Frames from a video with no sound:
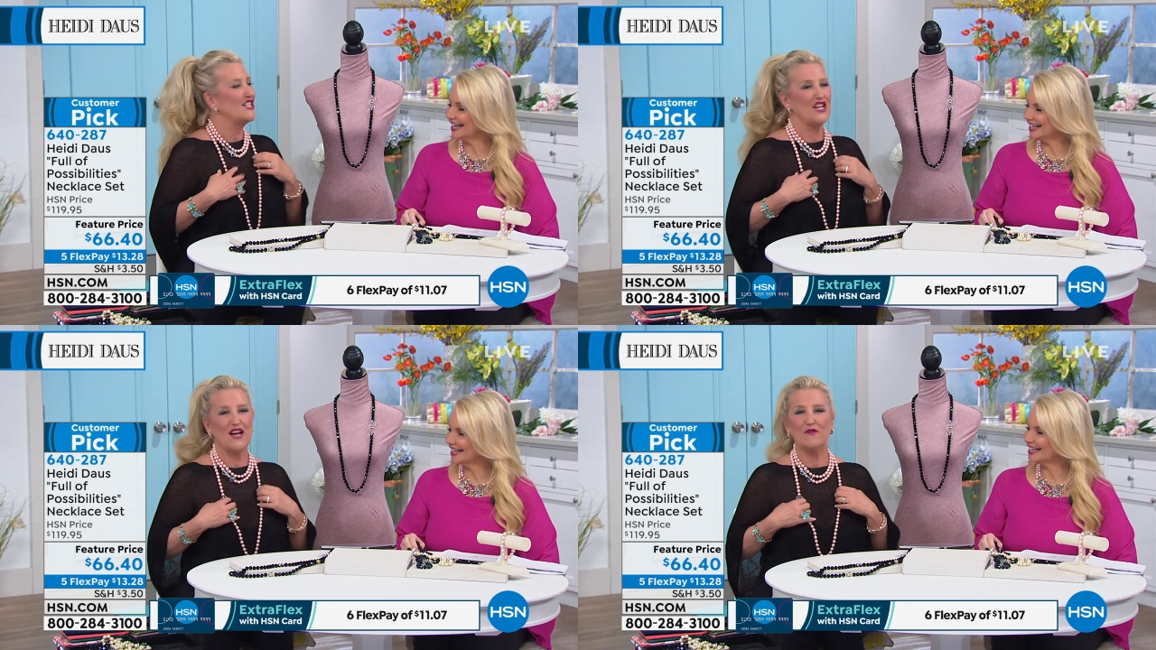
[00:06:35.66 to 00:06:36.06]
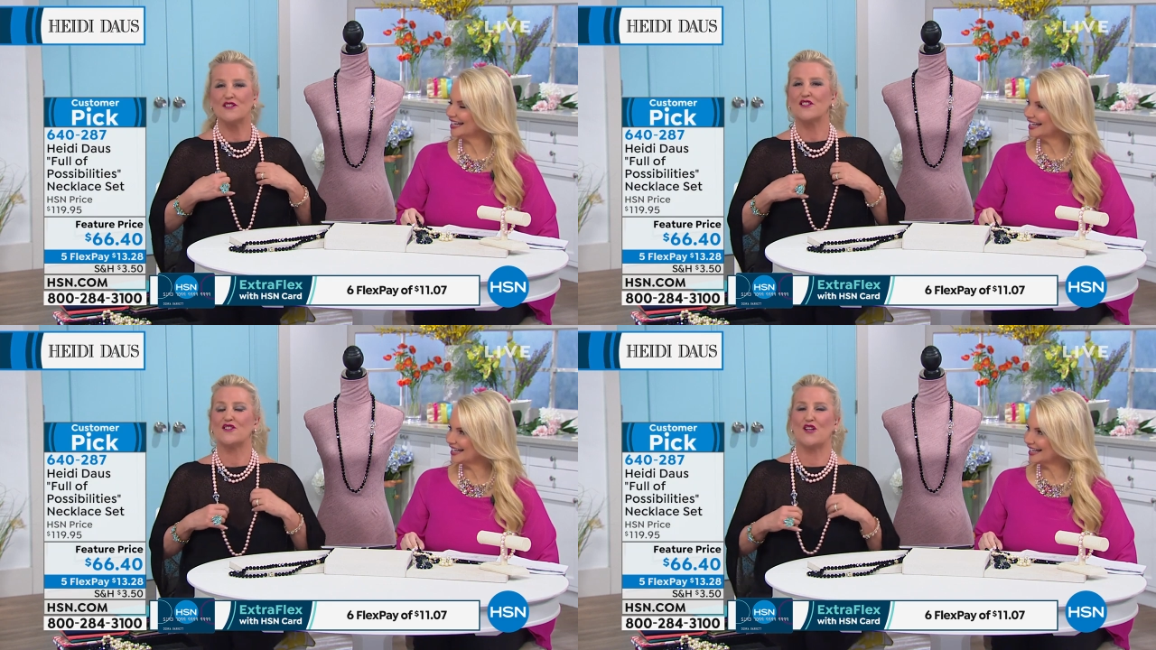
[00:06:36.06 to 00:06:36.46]
Speaker 1: She
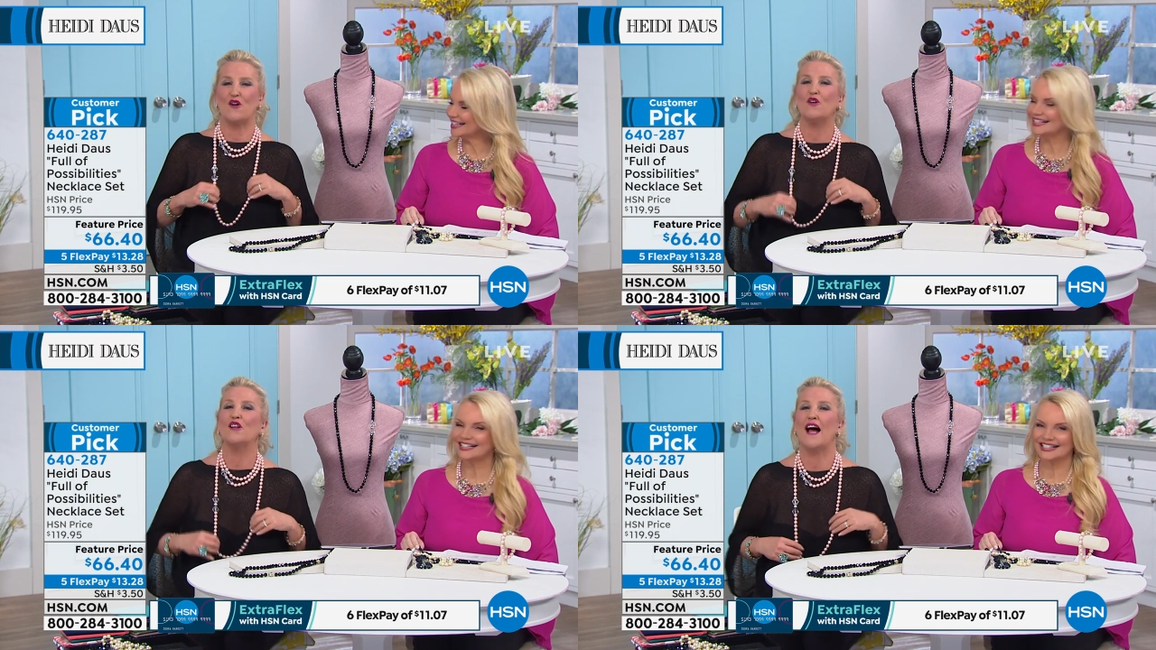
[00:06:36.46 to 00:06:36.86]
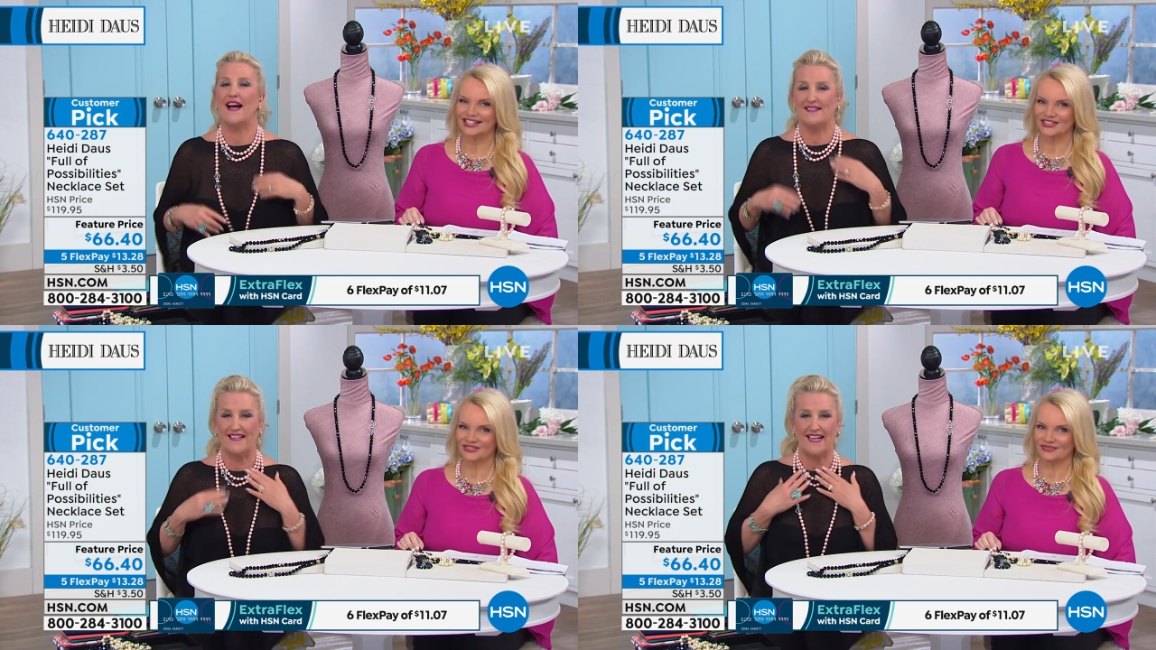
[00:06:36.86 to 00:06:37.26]
was so
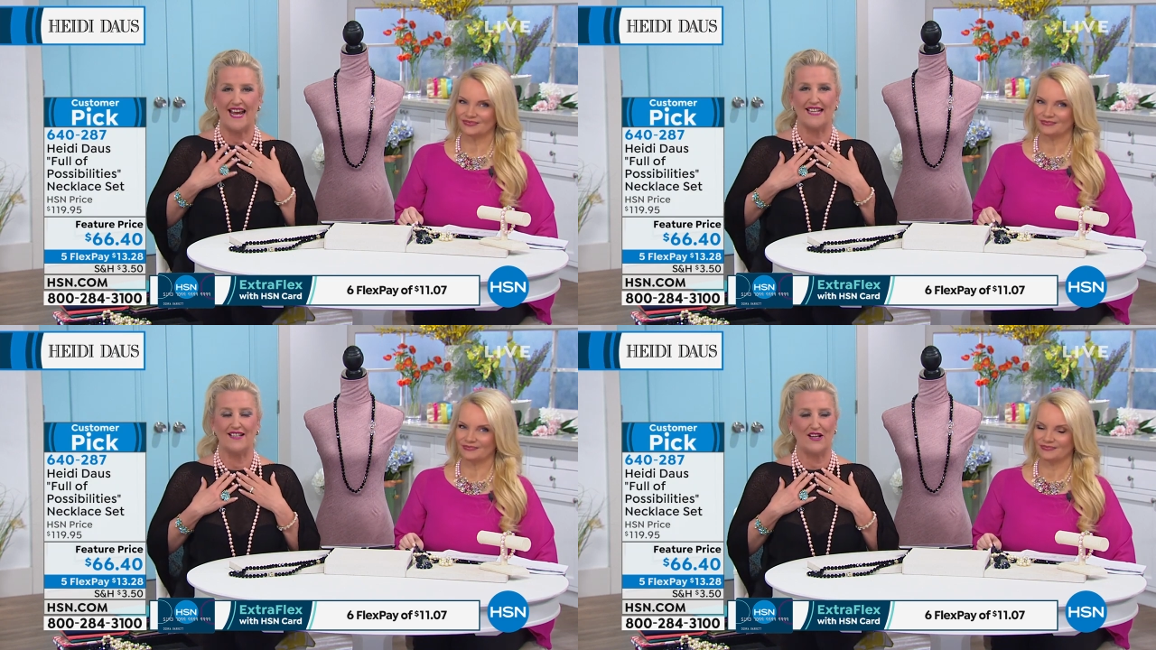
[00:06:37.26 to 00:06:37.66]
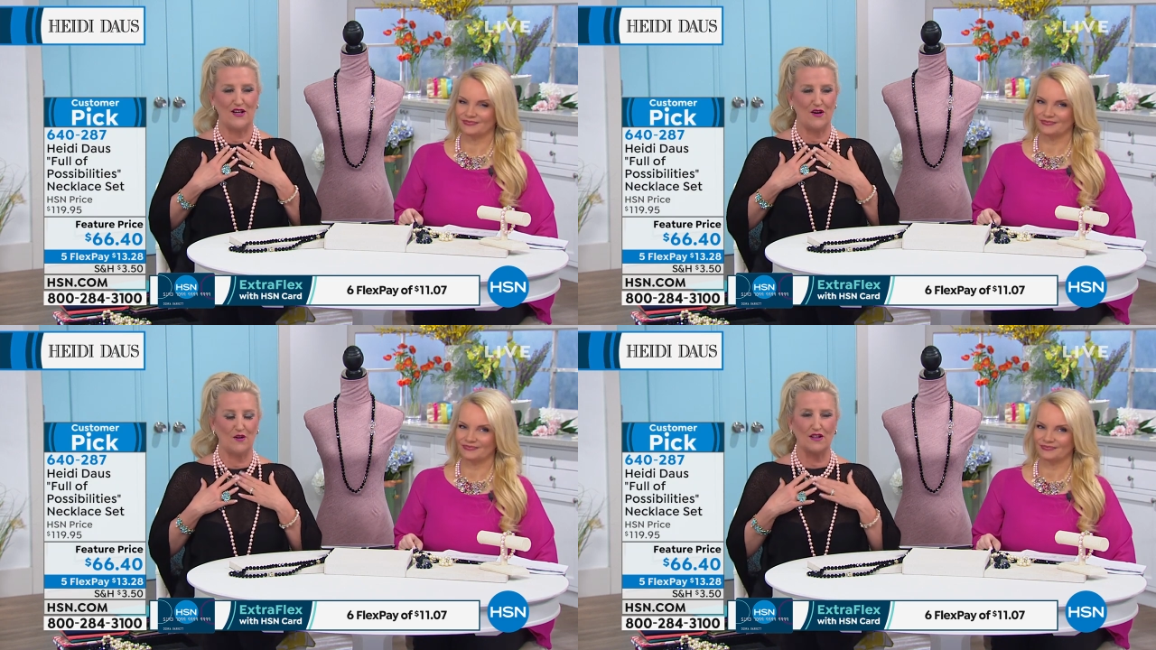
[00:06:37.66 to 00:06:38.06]
classic and,
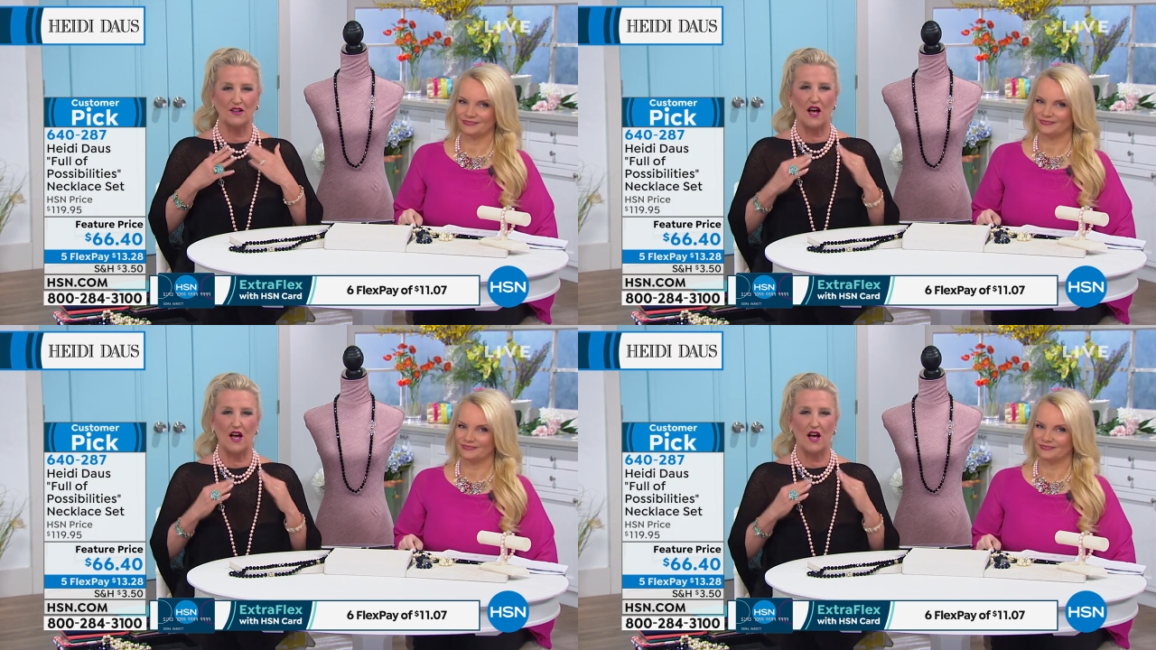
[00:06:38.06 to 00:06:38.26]
you know,